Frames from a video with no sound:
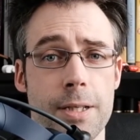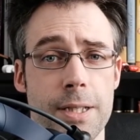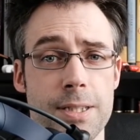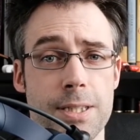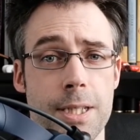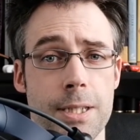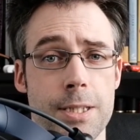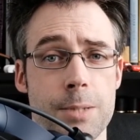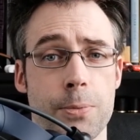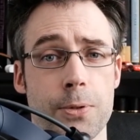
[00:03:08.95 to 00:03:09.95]
Instead,
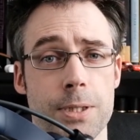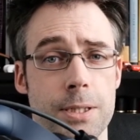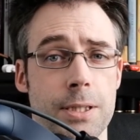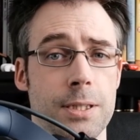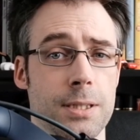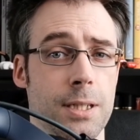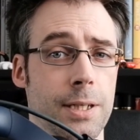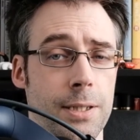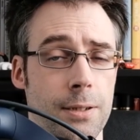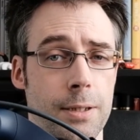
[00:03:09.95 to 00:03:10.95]
it's sporting these little